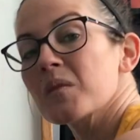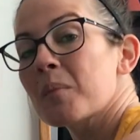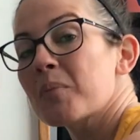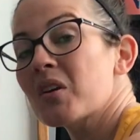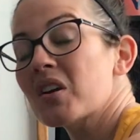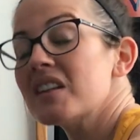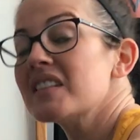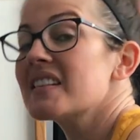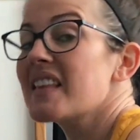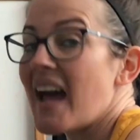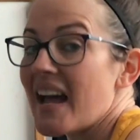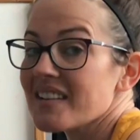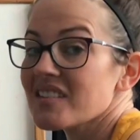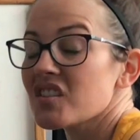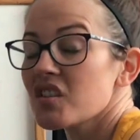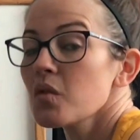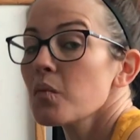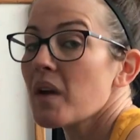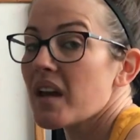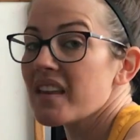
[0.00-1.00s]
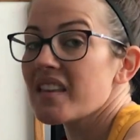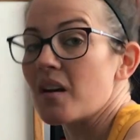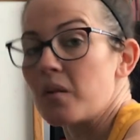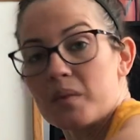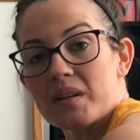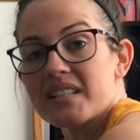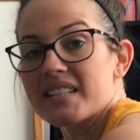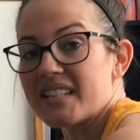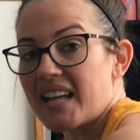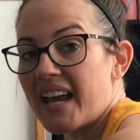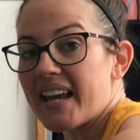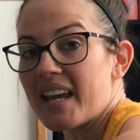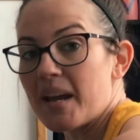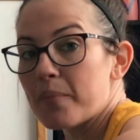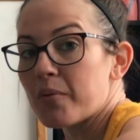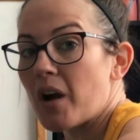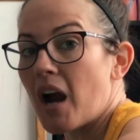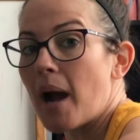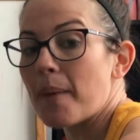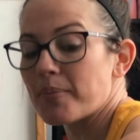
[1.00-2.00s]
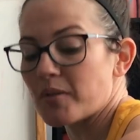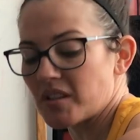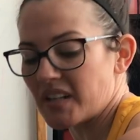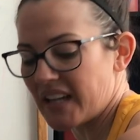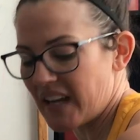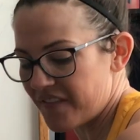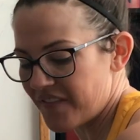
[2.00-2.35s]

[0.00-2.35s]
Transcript: because that's the way that we say it properly.